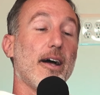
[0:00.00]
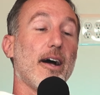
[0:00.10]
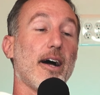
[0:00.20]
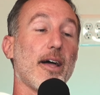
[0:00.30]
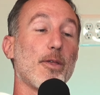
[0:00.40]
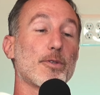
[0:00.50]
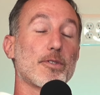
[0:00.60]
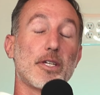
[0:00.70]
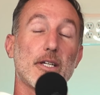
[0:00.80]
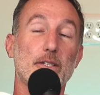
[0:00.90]
uh, there's
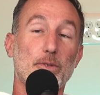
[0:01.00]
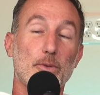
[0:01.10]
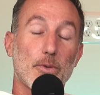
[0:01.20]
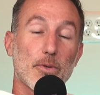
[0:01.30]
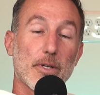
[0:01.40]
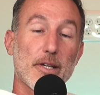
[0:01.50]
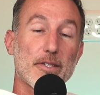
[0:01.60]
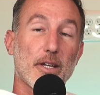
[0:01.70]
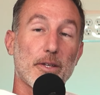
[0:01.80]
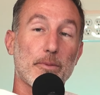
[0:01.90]
this kid at school and
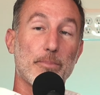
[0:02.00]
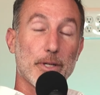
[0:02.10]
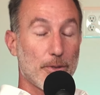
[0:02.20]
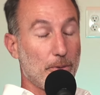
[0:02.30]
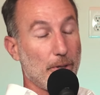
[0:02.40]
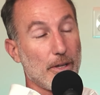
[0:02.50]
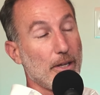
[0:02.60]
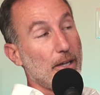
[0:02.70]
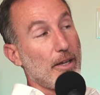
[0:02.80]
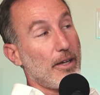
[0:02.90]
he's selling Bitcoin,
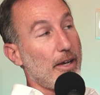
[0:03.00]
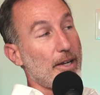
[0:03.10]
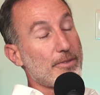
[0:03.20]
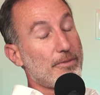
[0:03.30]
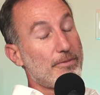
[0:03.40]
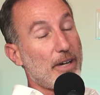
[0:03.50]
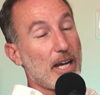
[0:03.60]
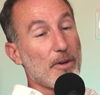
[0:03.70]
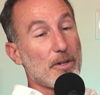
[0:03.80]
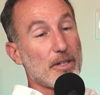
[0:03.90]
and it's
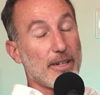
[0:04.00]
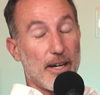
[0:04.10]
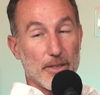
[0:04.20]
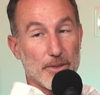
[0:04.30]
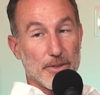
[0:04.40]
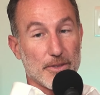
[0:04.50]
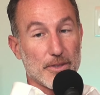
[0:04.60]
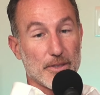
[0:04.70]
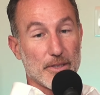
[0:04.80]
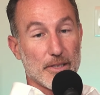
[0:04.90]
five hundred
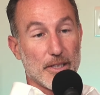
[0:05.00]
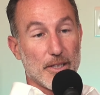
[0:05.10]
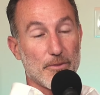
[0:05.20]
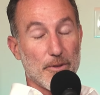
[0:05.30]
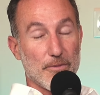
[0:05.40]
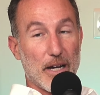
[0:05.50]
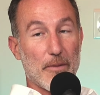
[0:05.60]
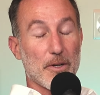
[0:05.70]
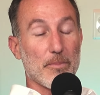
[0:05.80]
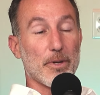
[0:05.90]
dollars for
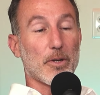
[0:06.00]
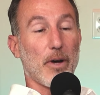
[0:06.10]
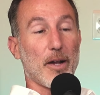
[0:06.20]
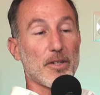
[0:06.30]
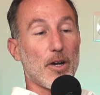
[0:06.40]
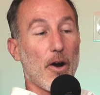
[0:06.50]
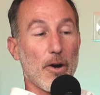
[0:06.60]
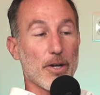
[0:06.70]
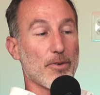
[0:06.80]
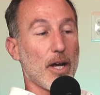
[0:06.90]
500 Bitcoin. It's on a
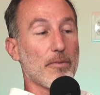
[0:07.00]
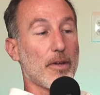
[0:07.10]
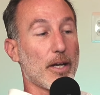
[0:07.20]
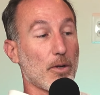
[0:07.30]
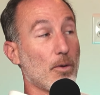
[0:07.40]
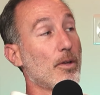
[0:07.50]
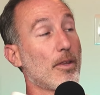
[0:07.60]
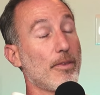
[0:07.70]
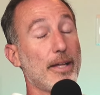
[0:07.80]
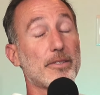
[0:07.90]
hard drive." And I go,
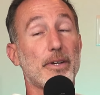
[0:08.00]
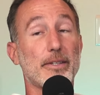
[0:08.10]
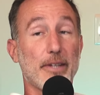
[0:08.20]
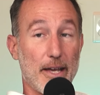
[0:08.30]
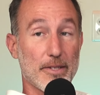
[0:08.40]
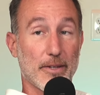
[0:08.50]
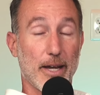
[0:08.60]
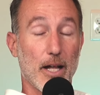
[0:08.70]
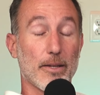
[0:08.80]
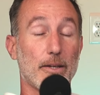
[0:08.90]
"That's fantastic,
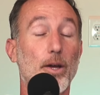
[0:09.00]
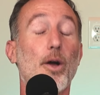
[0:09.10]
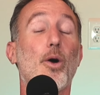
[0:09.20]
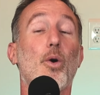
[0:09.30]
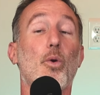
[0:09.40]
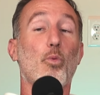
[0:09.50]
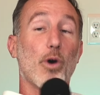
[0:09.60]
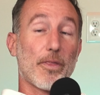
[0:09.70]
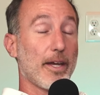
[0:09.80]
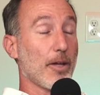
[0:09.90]
Alan
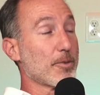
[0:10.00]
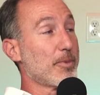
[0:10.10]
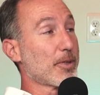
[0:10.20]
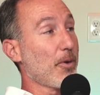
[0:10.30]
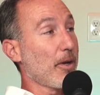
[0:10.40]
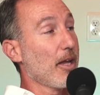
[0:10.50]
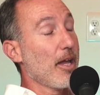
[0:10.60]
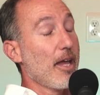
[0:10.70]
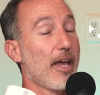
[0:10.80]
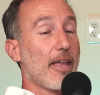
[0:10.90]
what the hell is Bitcoin?
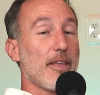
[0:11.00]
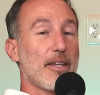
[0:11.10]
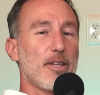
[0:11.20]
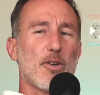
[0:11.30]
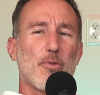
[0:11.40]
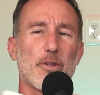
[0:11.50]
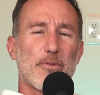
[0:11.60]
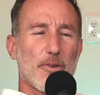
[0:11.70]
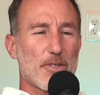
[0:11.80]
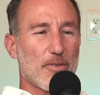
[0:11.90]
And then you know when you
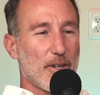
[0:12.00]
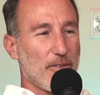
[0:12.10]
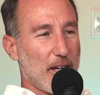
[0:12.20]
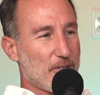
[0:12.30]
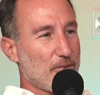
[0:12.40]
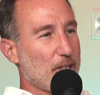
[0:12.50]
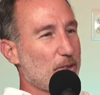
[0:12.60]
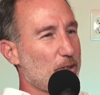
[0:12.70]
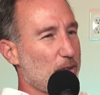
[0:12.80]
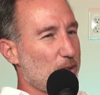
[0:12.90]
first start like
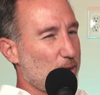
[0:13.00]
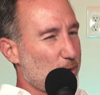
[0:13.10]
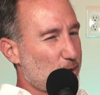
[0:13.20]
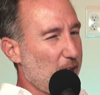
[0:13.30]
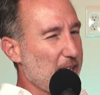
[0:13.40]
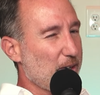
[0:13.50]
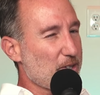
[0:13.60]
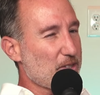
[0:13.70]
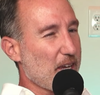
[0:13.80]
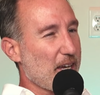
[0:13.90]
you're trying to
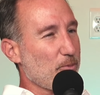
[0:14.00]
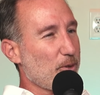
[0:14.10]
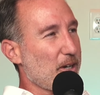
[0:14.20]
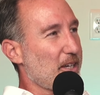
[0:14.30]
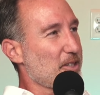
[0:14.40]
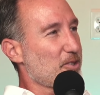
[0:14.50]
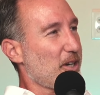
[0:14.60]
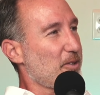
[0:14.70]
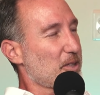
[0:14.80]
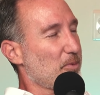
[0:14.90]
understand what it is, and you're
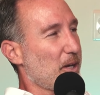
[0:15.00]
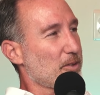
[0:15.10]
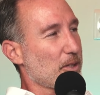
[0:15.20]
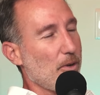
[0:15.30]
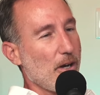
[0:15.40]
trying to explain. It's like,